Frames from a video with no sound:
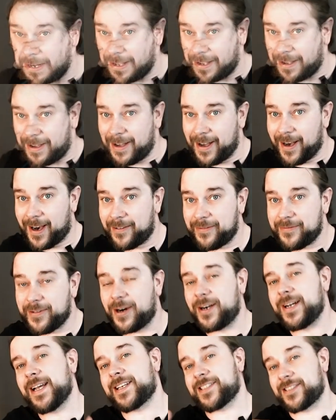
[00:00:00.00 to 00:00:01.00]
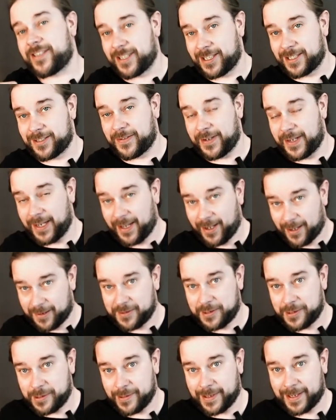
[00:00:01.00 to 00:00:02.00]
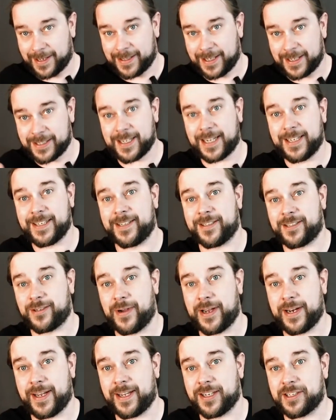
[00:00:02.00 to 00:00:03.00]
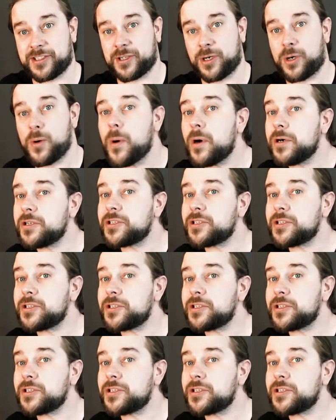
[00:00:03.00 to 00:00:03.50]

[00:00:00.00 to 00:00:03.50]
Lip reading: getting an exercise feeling of doing this, getting sweaty and so